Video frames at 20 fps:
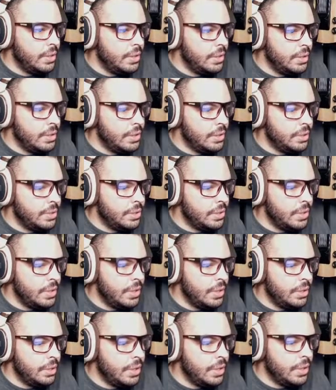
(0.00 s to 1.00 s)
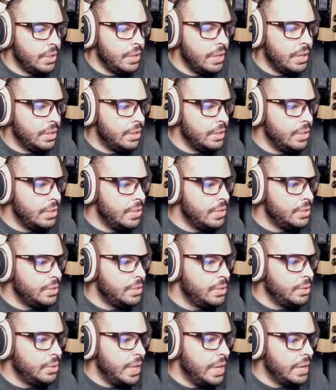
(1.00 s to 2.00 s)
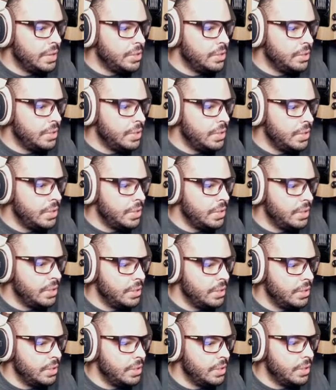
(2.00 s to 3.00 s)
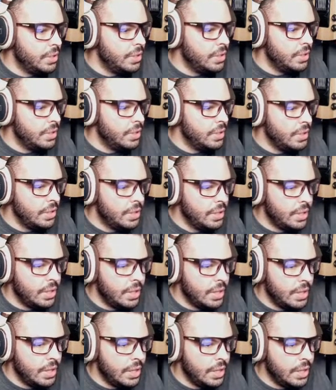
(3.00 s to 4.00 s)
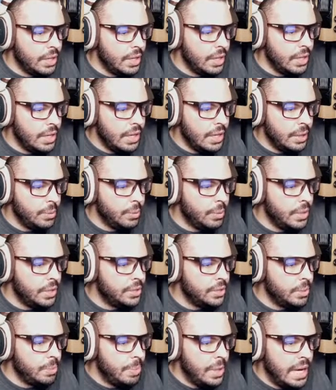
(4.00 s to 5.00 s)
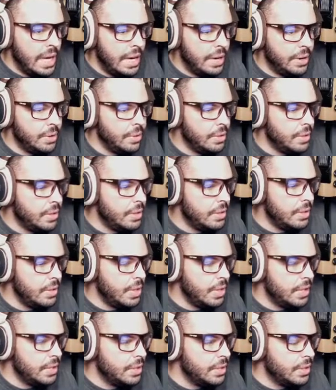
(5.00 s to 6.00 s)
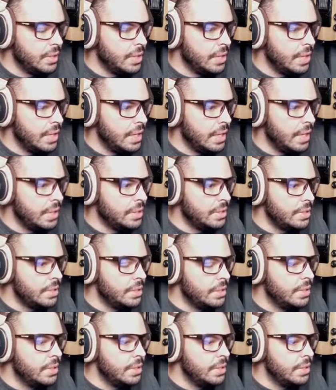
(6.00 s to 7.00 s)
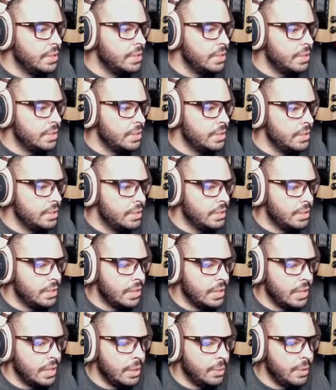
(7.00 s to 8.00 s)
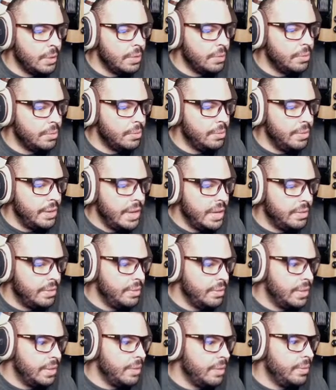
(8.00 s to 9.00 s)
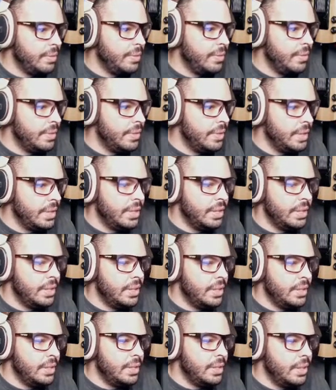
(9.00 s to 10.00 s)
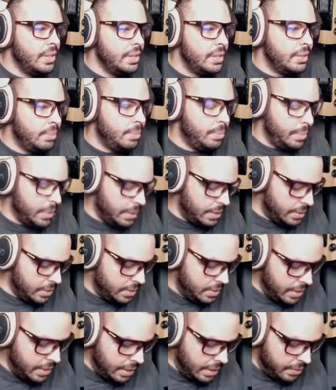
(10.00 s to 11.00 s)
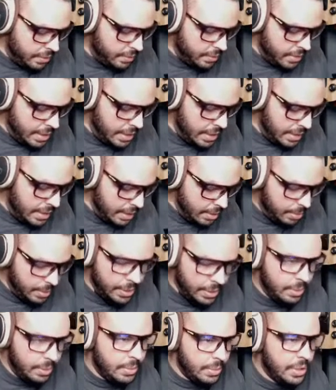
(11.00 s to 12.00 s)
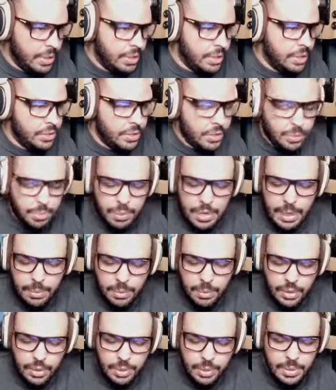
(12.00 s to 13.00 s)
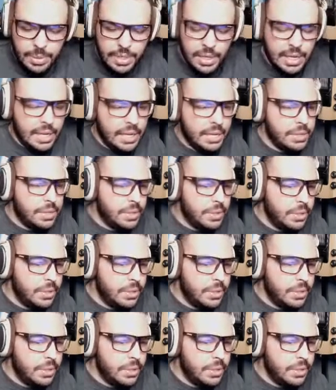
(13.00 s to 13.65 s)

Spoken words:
Let's go along this direction. And I want to pattern the thickened cut. And I want 5 of them. But instead of 10 millimeters, it's probably going to be 8.